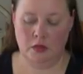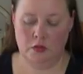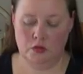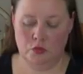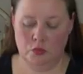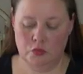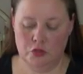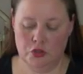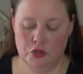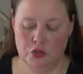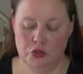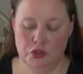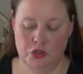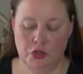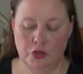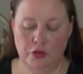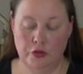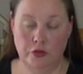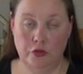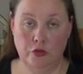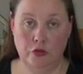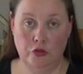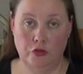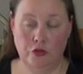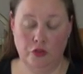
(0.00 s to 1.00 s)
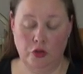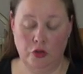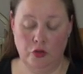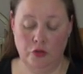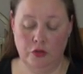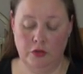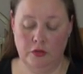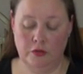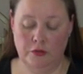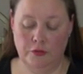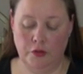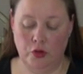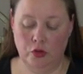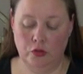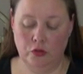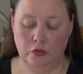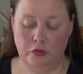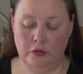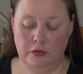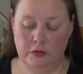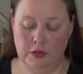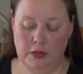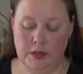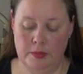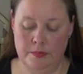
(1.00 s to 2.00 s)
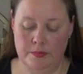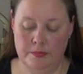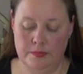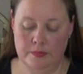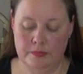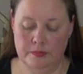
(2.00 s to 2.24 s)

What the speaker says: So we'll just sew this final seam.